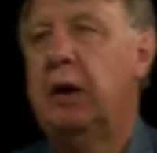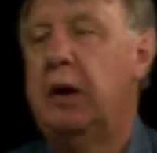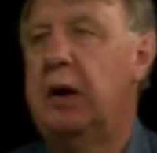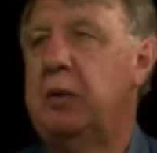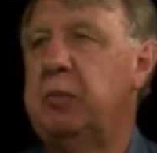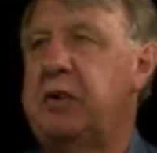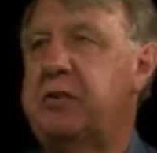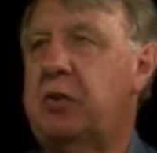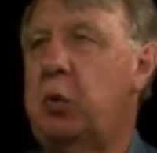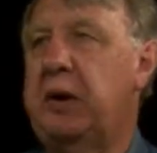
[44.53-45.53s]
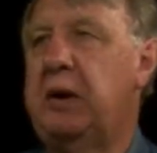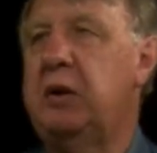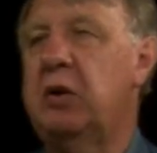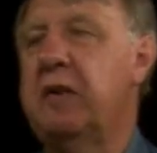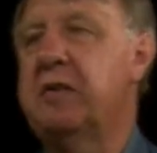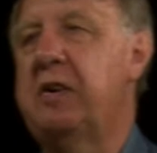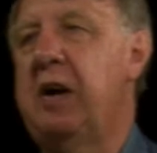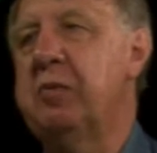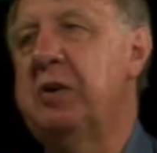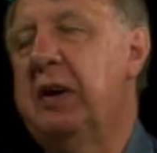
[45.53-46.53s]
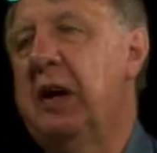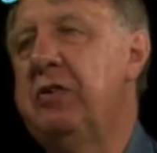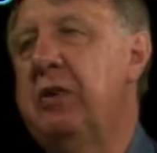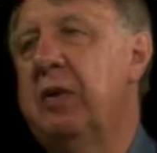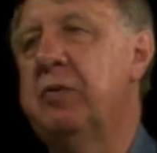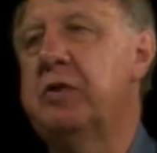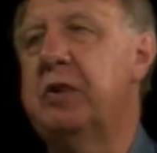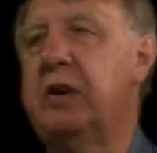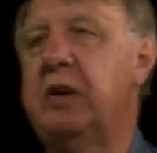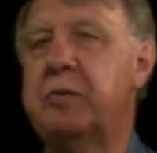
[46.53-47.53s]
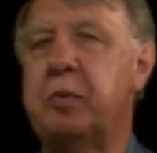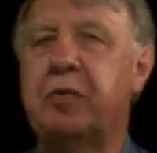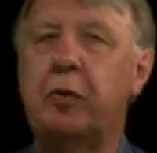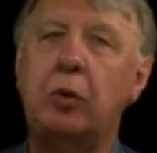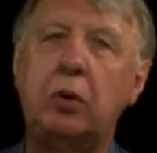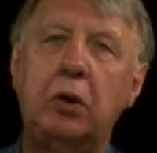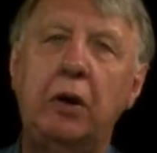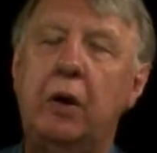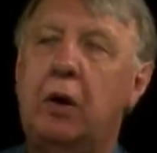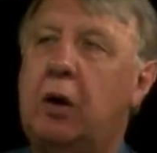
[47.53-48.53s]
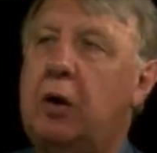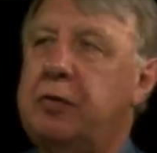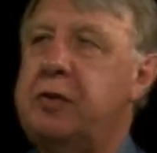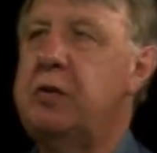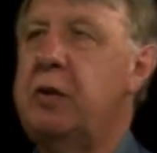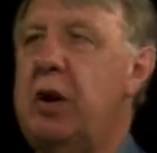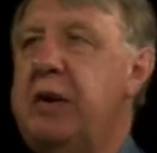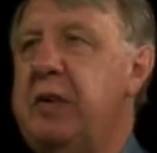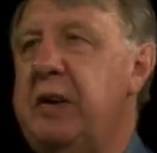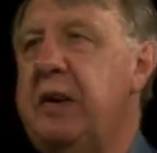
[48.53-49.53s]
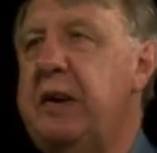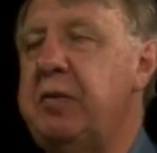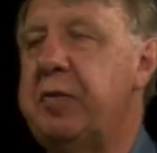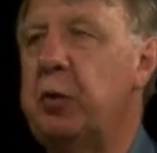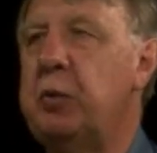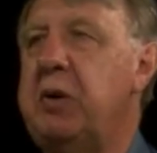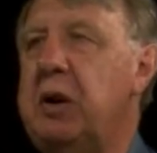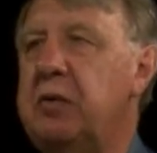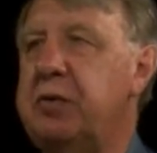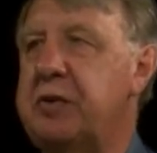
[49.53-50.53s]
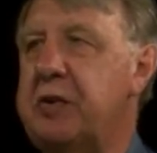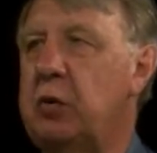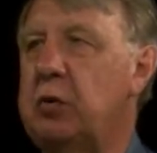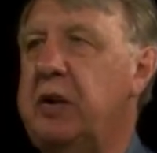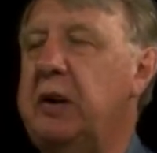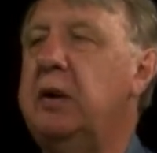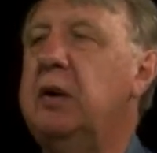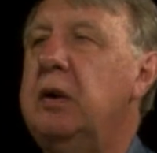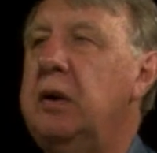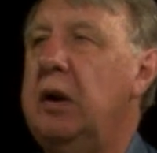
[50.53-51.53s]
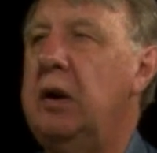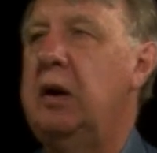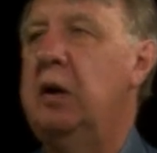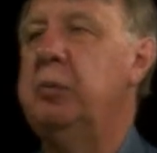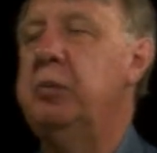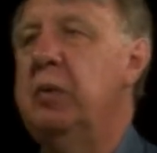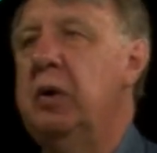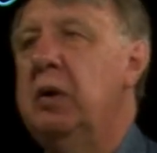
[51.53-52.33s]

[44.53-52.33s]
Um, let's quickly look at the steps in case you haven't seen this before of deriving the formula for solving um,